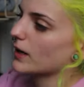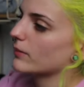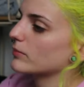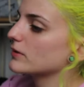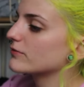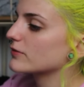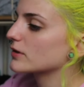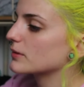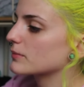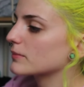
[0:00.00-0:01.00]
Probably
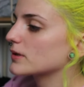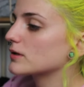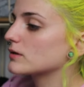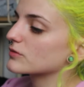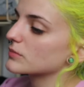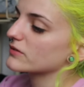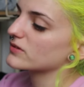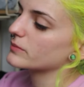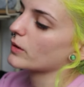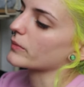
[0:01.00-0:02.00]
from, from Live in
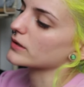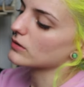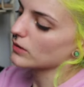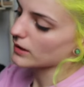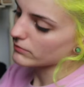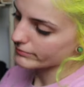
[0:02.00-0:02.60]
the Moment, okay?